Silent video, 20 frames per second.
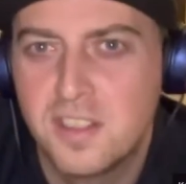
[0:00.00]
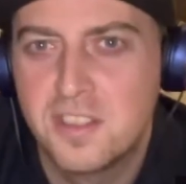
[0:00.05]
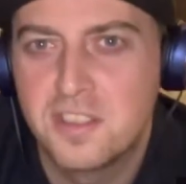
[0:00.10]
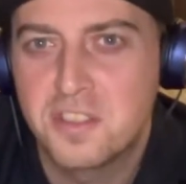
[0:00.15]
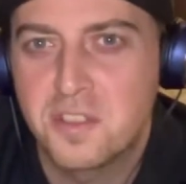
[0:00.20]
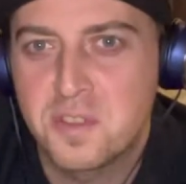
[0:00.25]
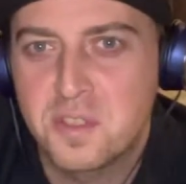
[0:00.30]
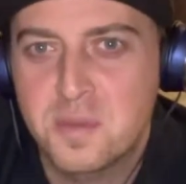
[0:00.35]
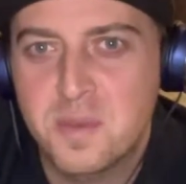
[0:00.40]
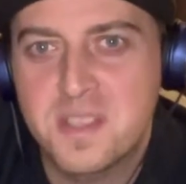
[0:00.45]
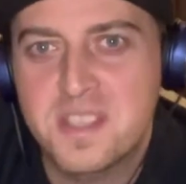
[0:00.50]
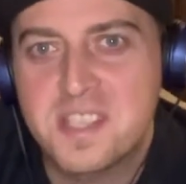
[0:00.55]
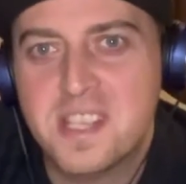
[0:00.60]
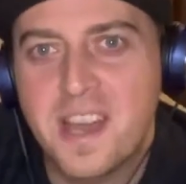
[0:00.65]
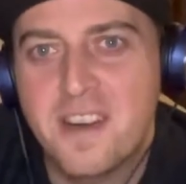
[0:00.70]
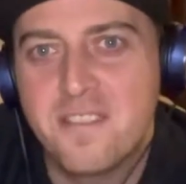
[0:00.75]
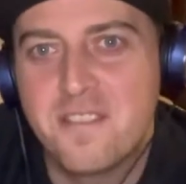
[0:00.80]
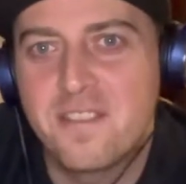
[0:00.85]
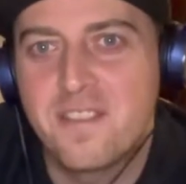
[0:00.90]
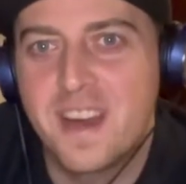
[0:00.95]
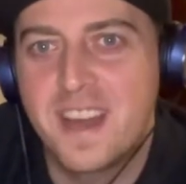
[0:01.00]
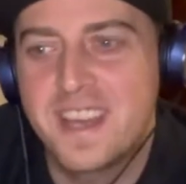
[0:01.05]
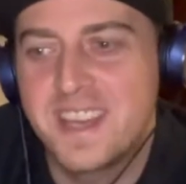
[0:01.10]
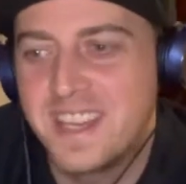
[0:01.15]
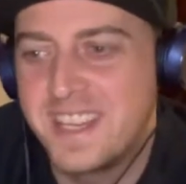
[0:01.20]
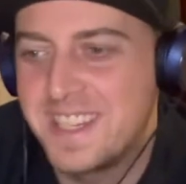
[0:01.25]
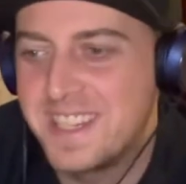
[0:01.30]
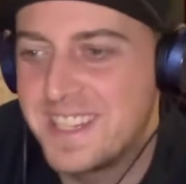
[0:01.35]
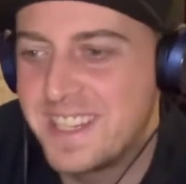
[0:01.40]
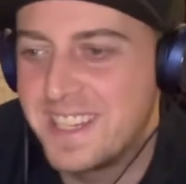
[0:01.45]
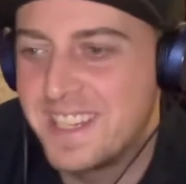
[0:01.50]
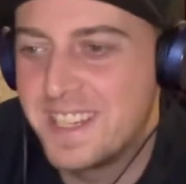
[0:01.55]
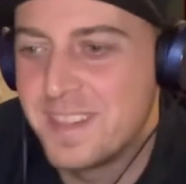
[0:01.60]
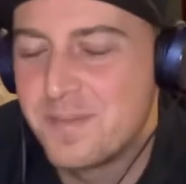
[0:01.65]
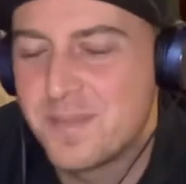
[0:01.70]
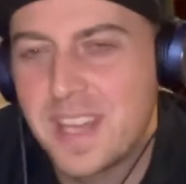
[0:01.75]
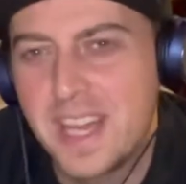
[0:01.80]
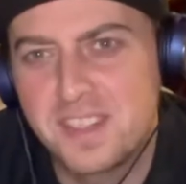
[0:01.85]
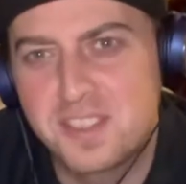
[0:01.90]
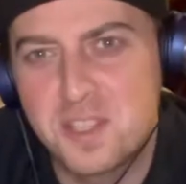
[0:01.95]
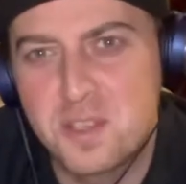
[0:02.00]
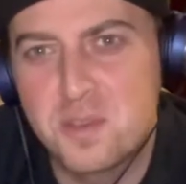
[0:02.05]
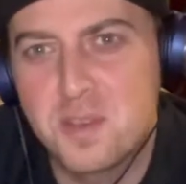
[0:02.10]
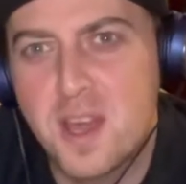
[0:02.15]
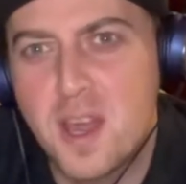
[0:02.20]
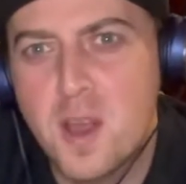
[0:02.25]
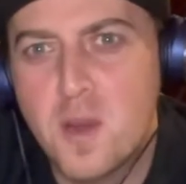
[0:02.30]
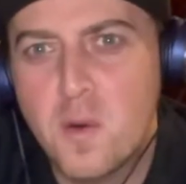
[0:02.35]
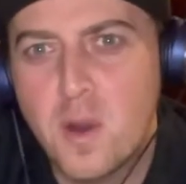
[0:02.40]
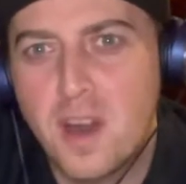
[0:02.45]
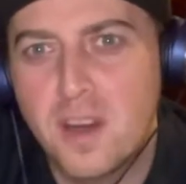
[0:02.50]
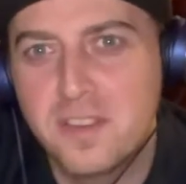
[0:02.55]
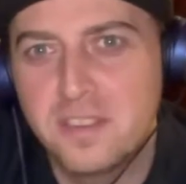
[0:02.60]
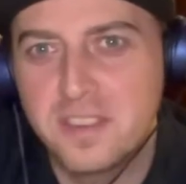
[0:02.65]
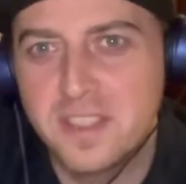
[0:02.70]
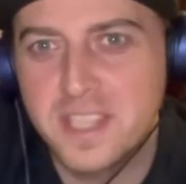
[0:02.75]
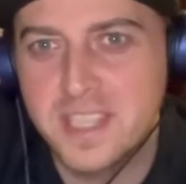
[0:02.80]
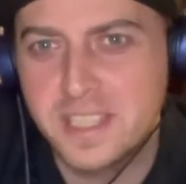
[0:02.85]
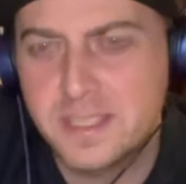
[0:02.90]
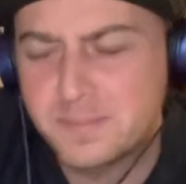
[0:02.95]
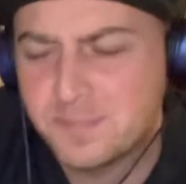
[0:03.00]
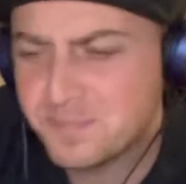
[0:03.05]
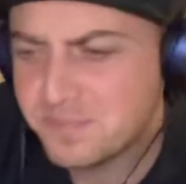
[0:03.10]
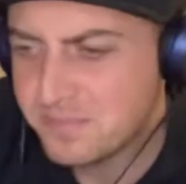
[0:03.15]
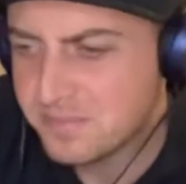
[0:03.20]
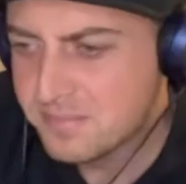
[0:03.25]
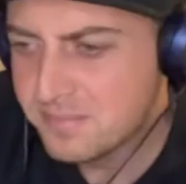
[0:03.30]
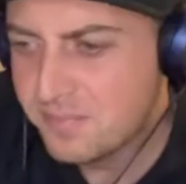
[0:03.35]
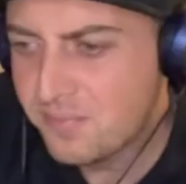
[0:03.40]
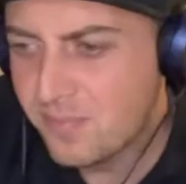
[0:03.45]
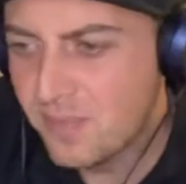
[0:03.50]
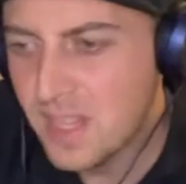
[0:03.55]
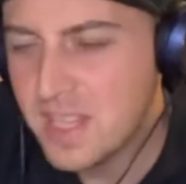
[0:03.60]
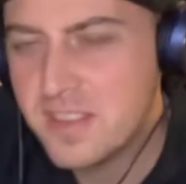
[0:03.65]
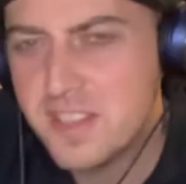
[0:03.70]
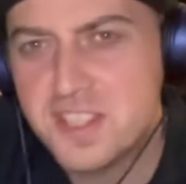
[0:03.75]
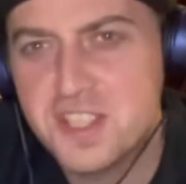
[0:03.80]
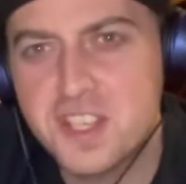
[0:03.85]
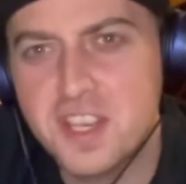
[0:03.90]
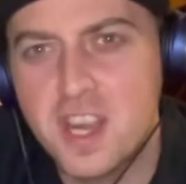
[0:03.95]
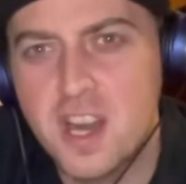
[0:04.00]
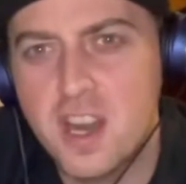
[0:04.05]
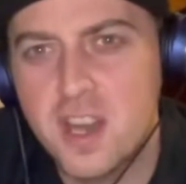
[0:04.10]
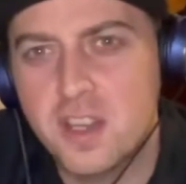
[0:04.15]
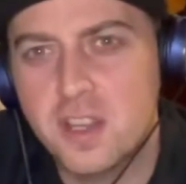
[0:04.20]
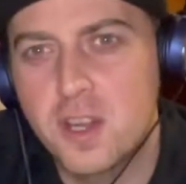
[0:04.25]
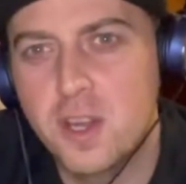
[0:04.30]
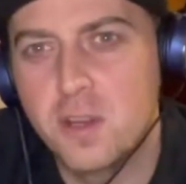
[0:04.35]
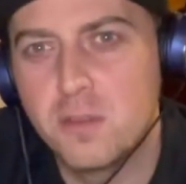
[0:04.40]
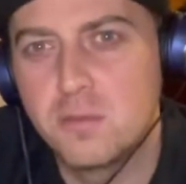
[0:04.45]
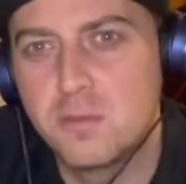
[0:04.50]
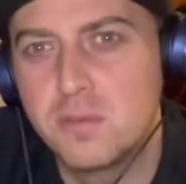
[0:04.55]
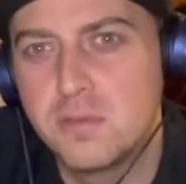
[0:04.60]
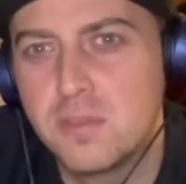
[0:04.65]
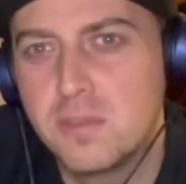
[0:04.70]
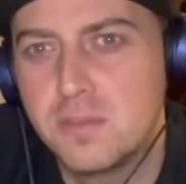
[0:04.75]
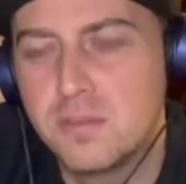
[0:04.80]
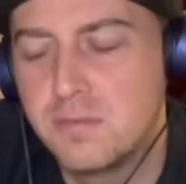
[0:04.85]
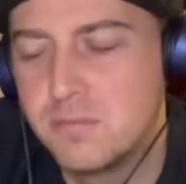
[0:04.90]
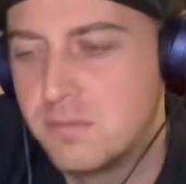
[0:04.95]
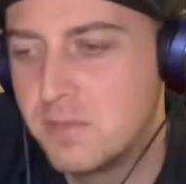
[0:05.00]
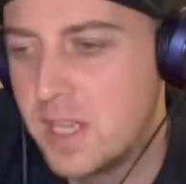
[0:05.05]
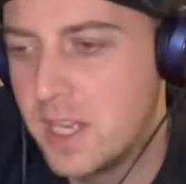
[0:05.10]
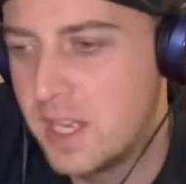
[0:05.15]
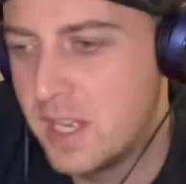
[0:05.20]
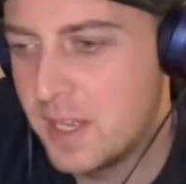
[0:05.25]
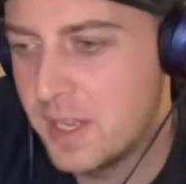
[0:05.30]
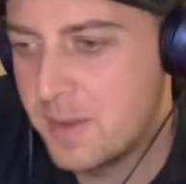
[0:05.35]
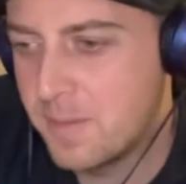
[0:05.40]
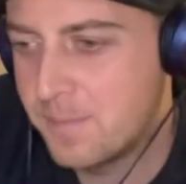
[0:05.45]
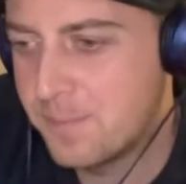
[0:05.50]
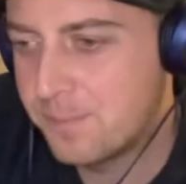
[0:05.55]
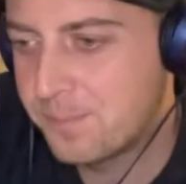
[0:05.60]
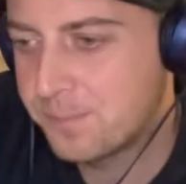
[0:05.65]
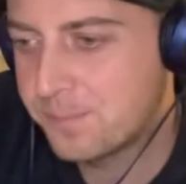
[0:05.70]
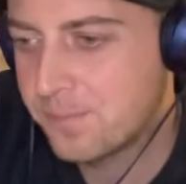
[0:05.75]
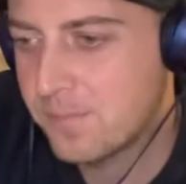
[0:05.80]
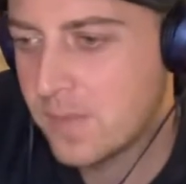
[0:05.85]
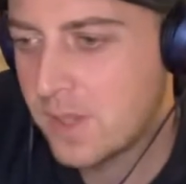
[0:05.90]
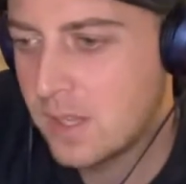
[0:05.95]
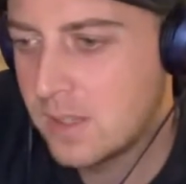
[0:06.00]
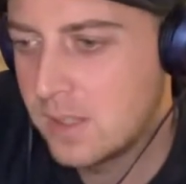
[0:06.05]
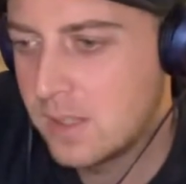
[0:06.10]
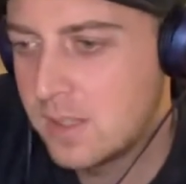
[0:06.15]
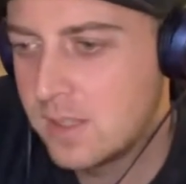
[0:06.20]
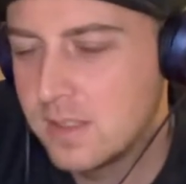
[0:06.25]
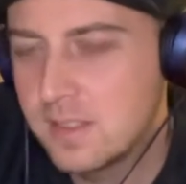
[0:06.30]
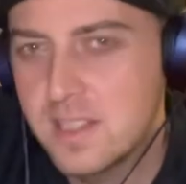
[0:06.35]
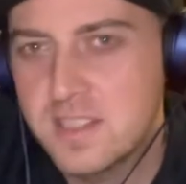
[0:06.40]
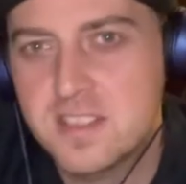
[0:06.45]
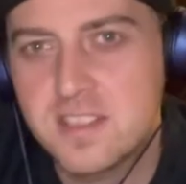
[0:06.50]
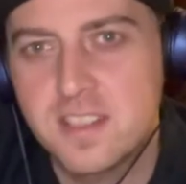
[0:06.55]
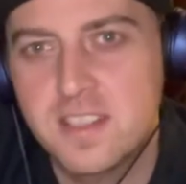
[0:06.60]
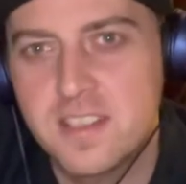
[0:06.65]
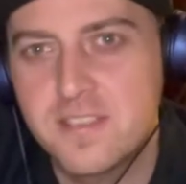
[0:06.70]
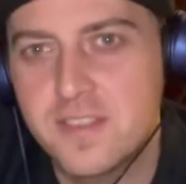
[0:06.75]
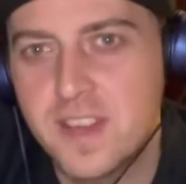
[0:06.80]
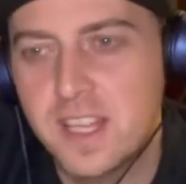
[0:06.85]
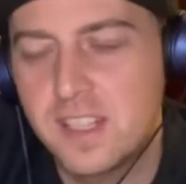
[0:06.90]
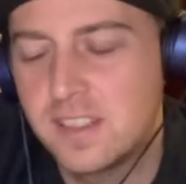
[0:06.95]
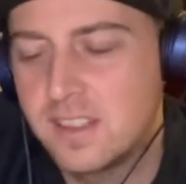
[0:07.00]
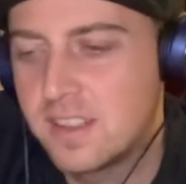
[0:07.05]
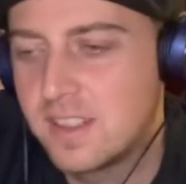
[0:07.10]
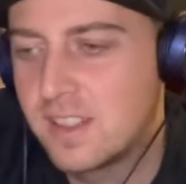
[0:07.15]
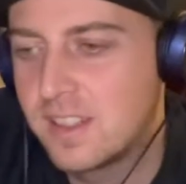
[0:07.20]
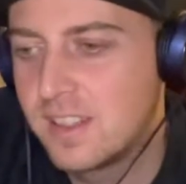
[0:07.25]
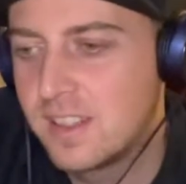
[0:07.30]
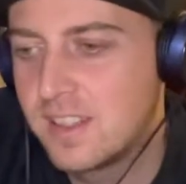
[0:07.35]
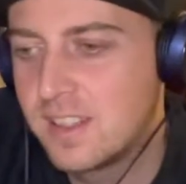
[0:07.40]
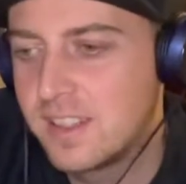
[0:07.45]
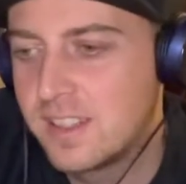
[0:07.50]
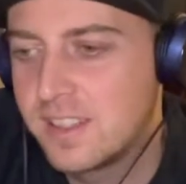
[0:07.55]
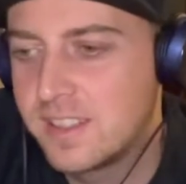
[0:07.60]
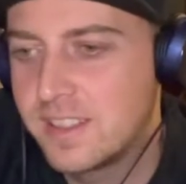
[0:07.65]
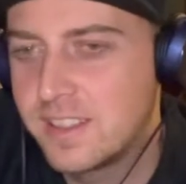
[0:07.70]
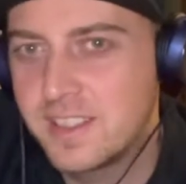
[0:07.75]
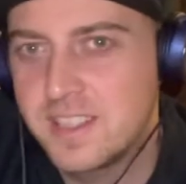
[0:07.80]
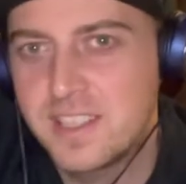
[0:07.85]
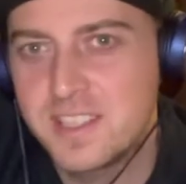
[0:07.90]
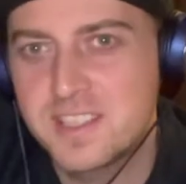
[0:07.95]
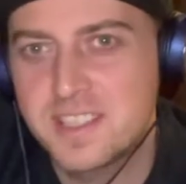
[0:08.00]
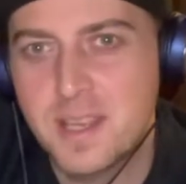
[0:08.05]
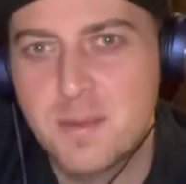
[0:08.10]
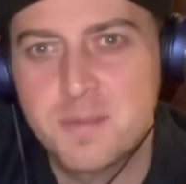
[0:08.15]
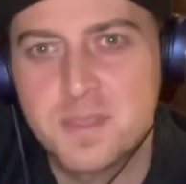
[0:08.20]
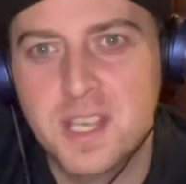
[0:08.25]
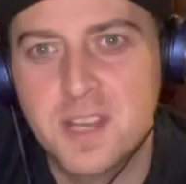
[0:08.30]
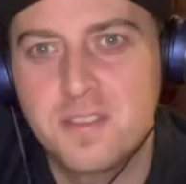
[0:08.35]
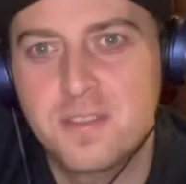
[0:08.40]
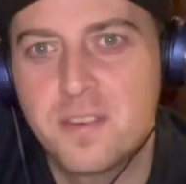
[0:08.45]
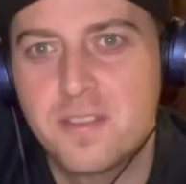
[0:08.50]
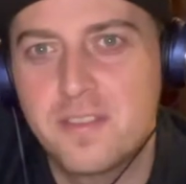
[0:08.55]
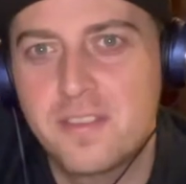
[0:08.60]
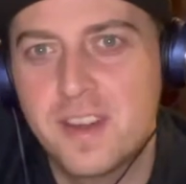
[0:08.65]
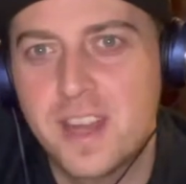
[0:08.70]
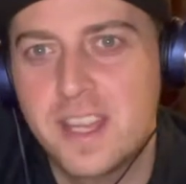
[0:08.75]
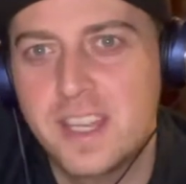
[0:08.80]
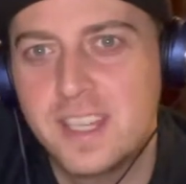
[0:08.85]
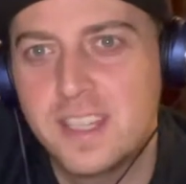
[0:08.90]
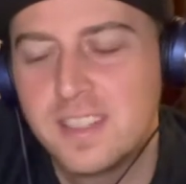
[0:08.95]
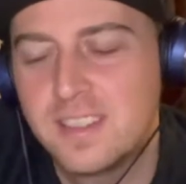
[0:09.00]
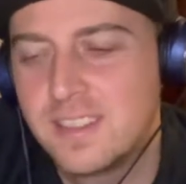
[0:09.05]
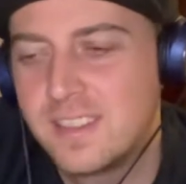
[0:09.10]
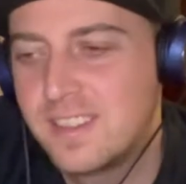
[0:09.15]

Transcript: So he's been set on fire here. I do know on the, the Chicago um, listening event, he set himself on fire.